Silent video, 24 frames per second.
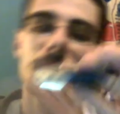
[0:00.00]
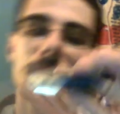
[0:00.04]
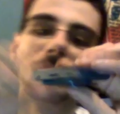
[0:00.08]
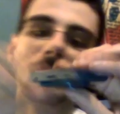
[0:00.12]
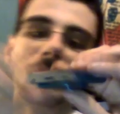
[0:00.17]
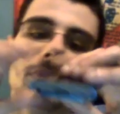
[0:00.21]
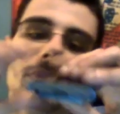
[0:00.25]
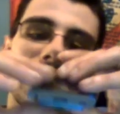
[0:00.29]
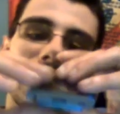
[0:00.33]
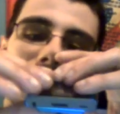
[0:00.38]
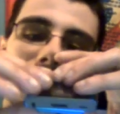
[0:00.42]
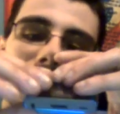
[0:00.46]

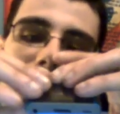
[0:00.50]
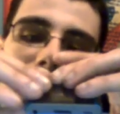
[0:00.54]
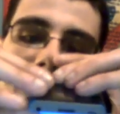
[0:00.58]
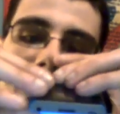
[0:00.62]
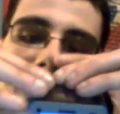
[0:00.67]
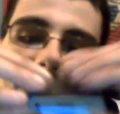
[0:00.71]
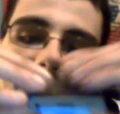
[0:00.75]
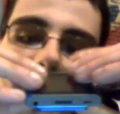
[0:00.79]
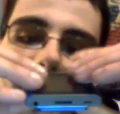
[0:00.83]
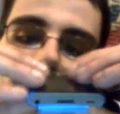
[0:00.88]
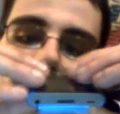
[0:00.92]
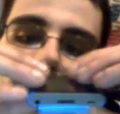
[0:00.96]
But
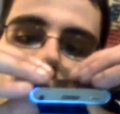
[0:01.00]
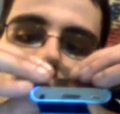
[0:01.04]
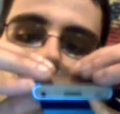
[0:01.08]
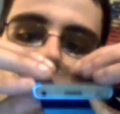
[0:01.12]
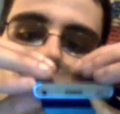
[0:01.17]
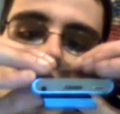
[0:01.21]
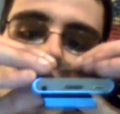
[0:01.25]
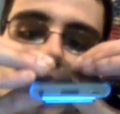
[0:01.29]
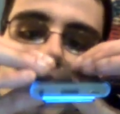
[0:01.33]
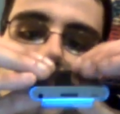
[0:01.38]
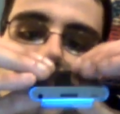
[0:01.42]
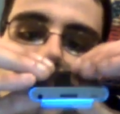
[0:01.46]
yeah,
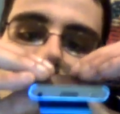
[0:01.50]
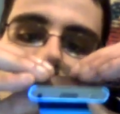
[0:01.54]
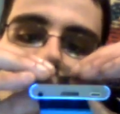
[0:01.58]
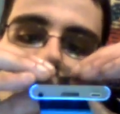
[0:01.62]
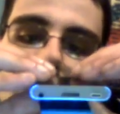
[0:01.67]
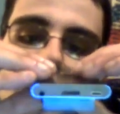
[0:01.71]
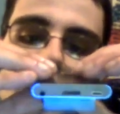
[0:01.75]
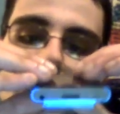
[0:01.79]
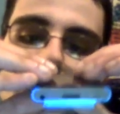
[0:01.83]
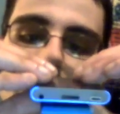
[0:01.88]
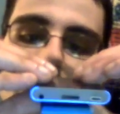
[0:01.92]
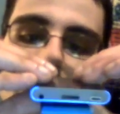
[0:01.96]
it's
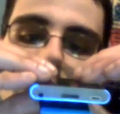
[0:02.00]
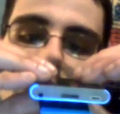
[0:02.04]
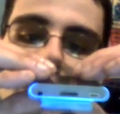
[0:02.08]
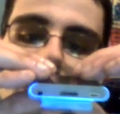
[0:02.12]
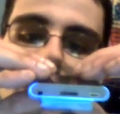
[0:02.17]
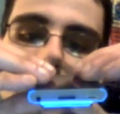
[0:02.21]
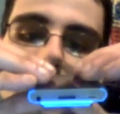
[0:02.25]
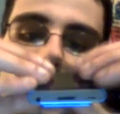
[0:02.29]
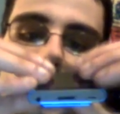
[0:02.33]
not.